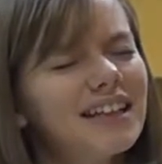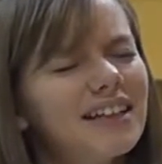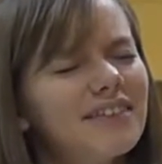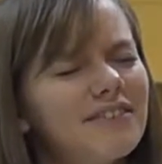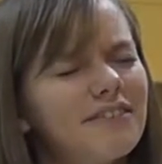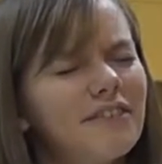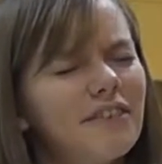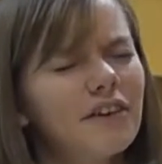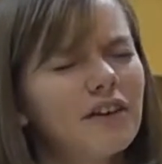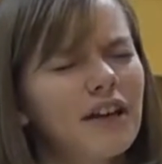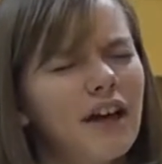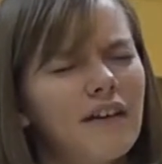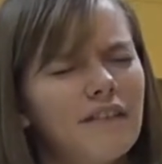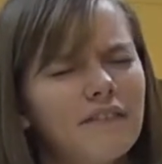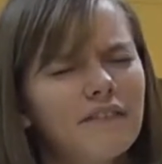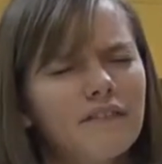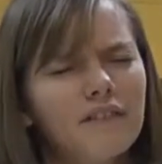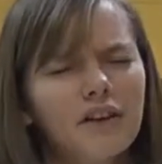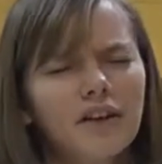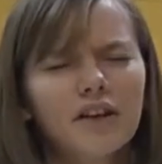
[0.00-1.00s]
And for
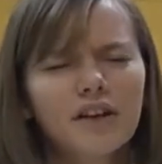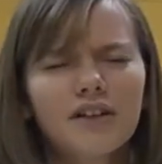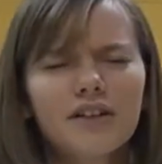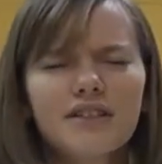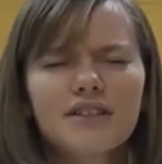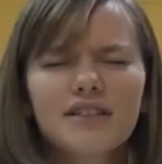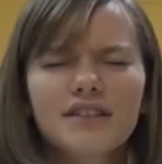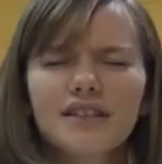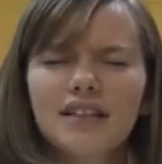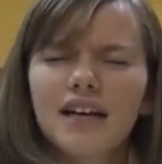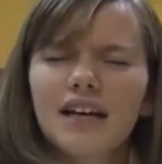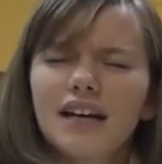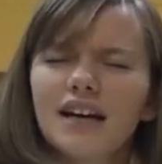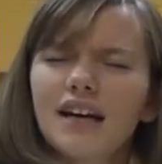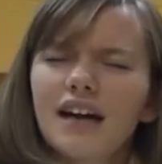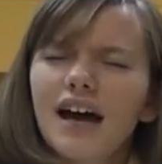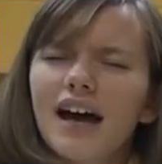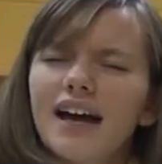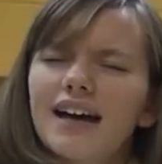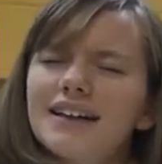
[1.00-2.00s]
that first day
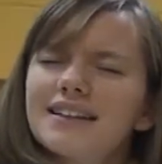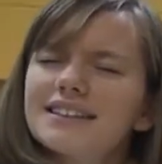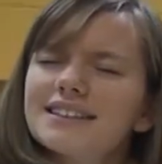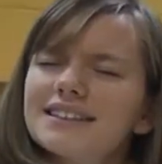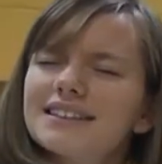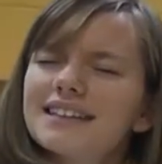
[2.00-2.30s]
and night,